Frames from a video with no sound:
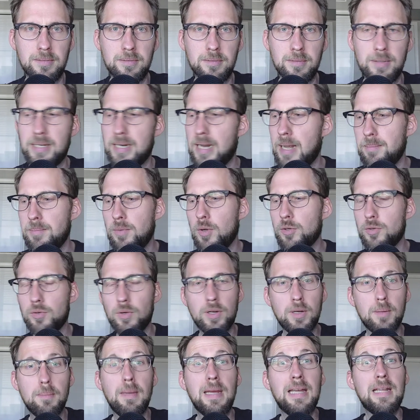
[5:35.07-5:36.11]
Right? I'm not
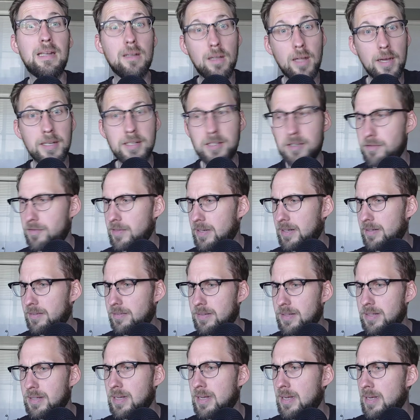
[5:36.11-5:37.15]
trying to make light of
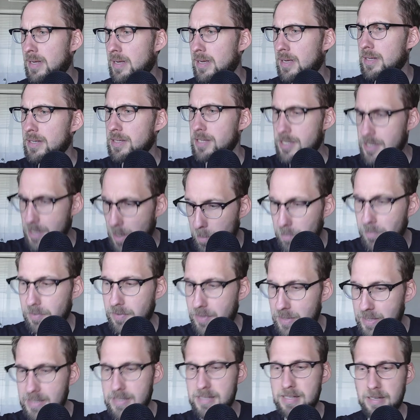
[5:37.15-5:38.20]
anything. Some
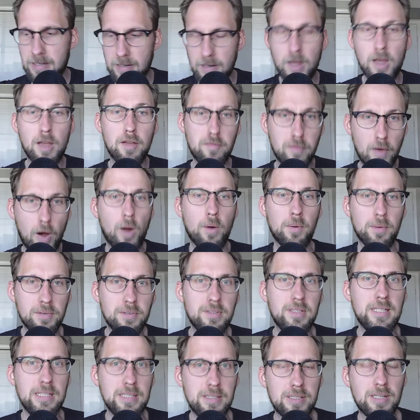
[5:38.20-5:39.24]
things in life are
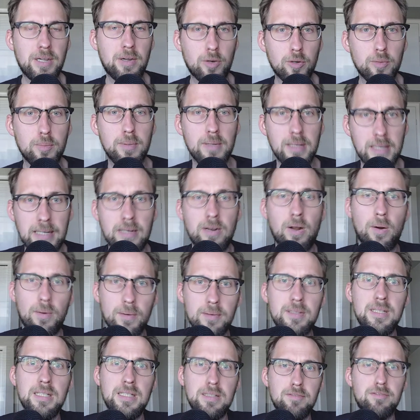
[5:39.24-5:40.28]
indeed terrible and are
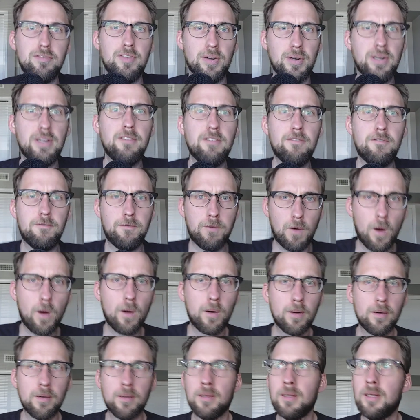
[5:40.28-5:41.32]
indeed very
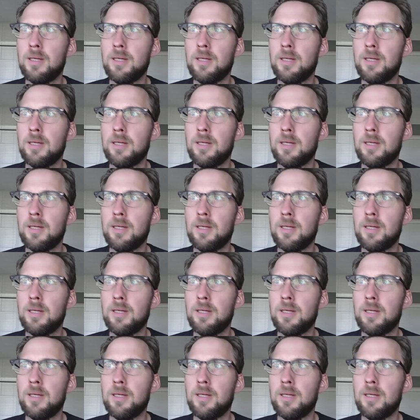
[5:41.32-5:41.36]
far